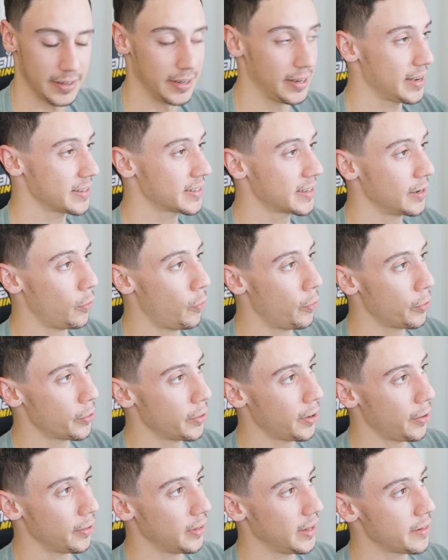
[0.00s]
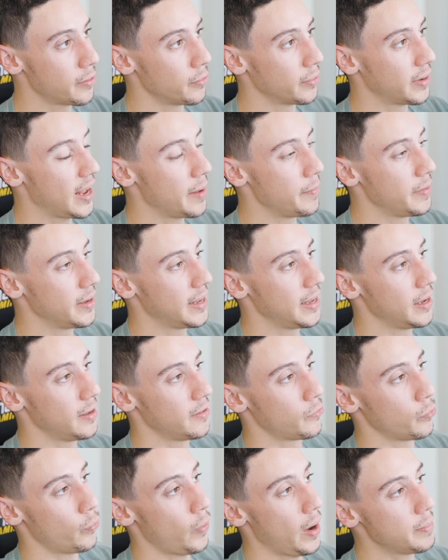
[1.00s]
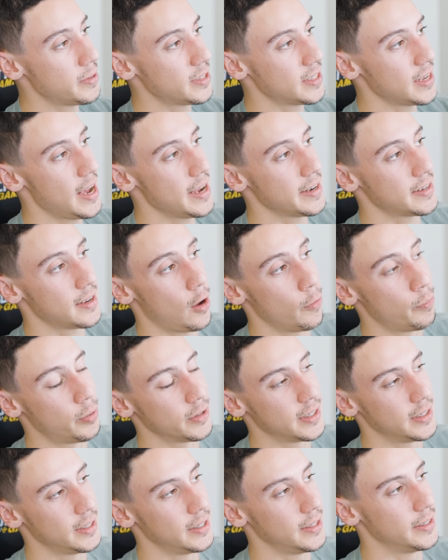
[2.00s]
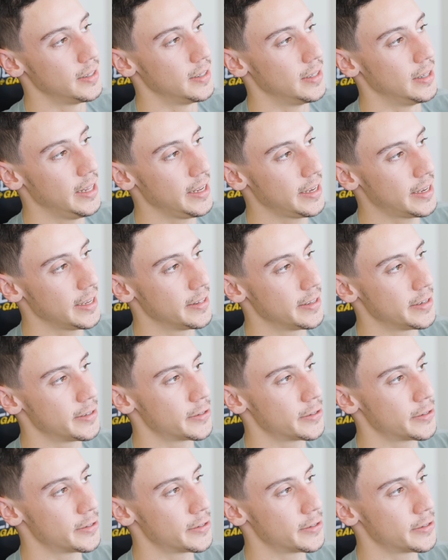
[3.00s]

You guys can order it on Lethal Gaming Gear's website. I'll put the link in the